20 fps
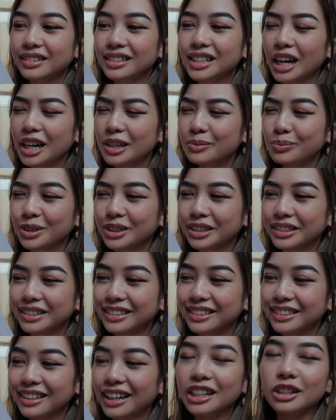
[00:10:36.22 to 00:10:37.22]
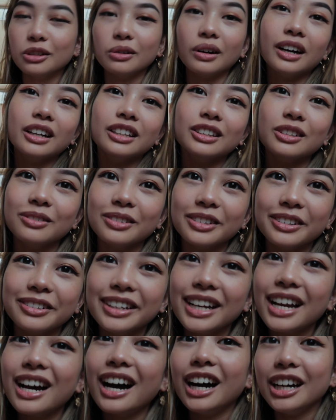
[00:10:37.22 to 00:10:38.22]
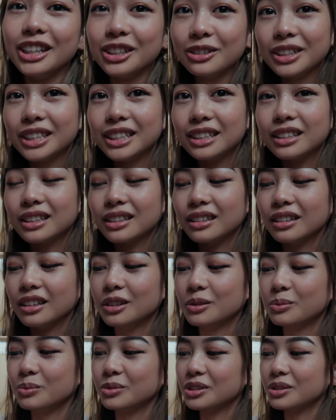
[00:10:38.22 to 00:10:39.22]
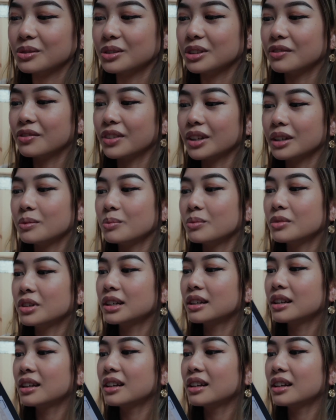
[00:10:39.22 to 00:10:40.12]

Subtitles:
Timer. I don't know. I know hidden alarm was one of them.